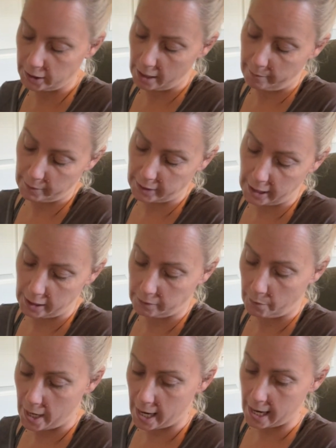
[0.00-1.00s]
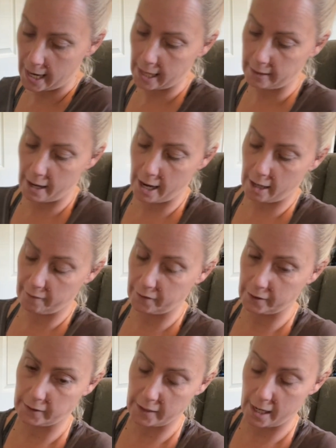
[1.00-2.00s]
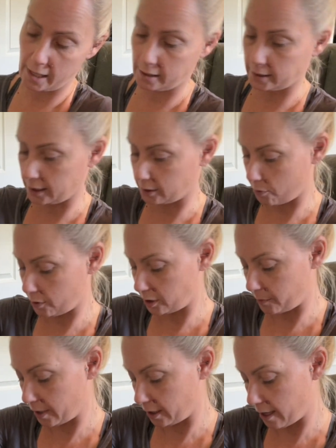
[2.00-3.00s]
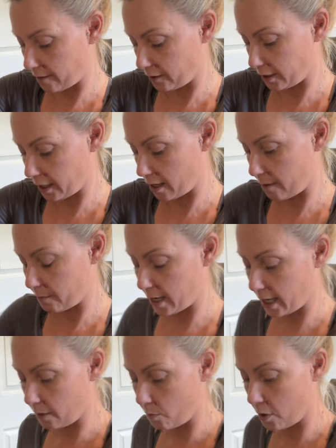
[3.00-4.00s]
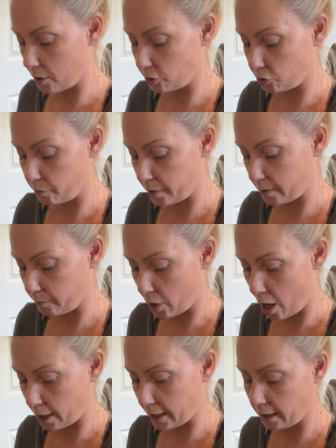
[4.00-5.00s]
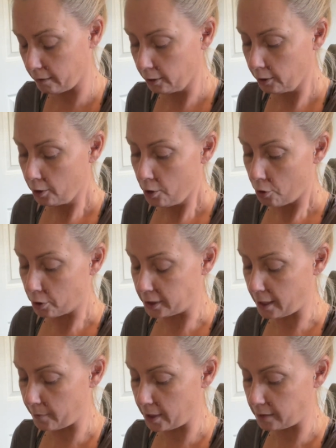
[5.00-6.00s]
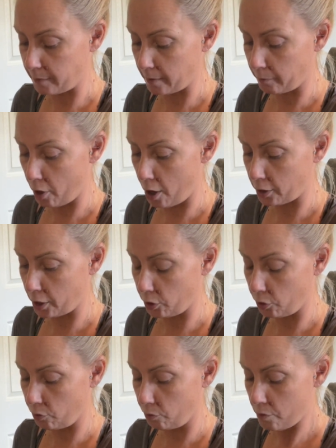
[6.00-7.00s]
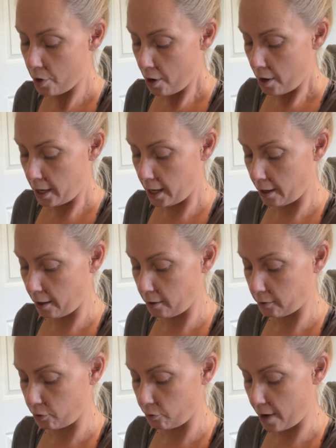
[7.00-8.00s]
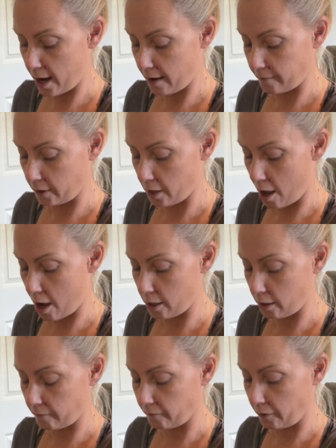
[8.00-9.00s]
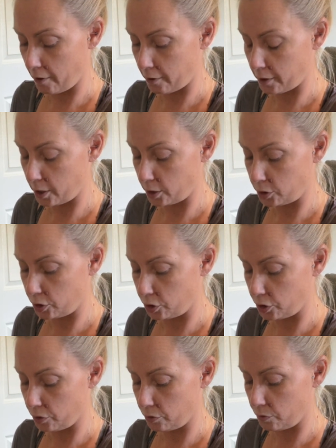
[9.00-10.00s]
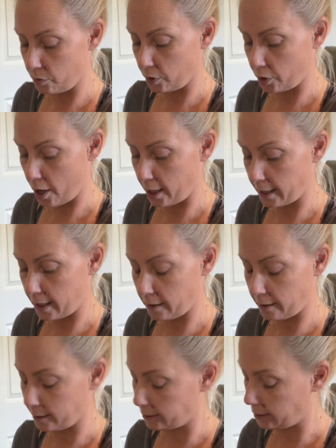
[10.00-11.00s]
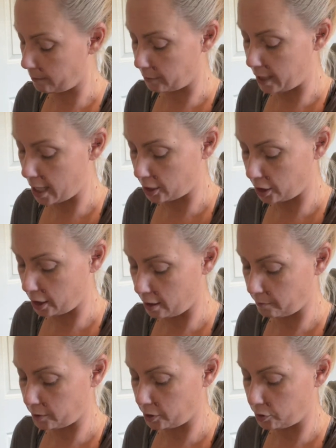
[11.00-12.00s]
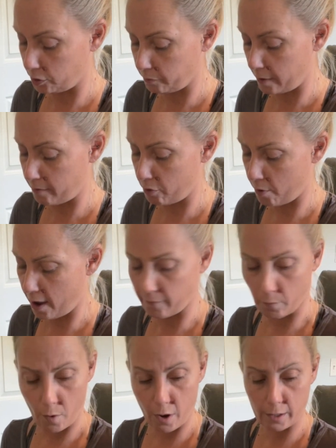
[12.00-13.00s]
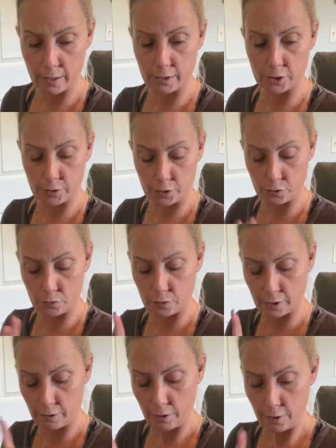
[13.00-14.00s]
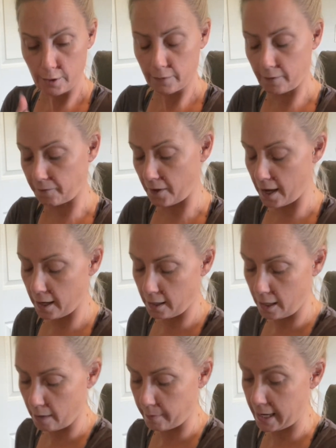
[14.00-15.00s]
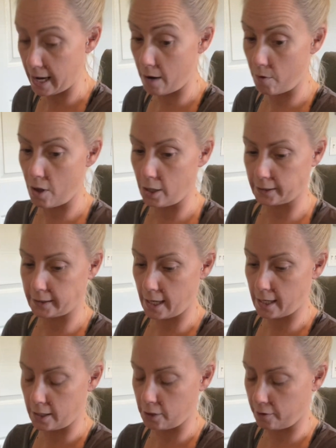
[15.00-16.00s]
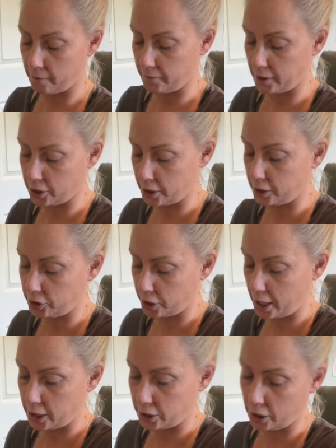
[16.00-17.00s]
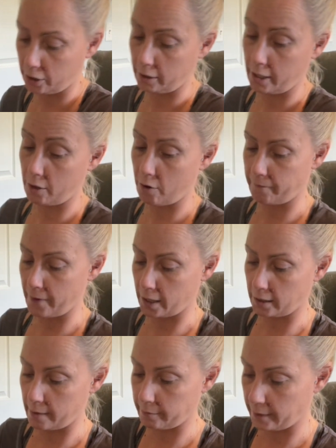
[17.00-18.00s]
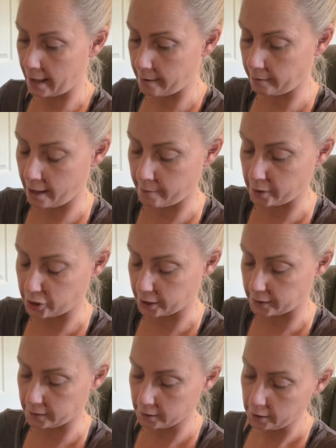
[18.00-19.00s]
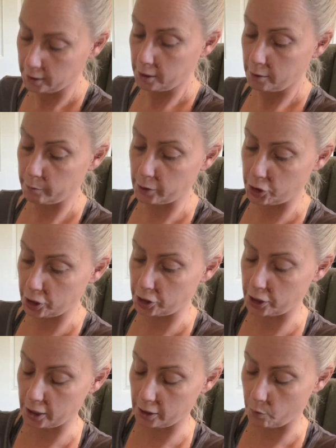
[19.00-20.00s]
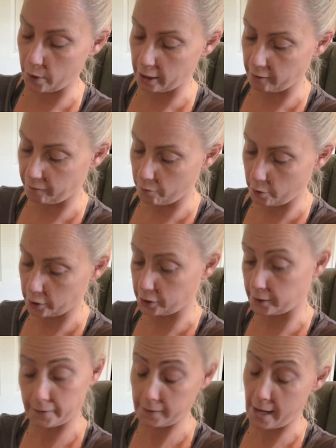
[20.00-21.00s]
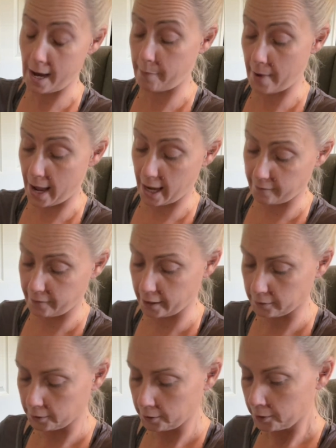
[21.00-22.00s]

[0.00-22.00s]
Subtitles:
Tell us why. The Hierophant said, because there's going to be a leveling up. Nine of Wands, you've been blocking, or somebody's been blocking you here. You have a lot of learning to do, a lot of, there's some catching up to do. Maybe you haven't wanted to do the thing here, but now all of a sudden your vision is changing. You're like, oh fuck, let me just magician in the Wheel of Fortune, snap out of it.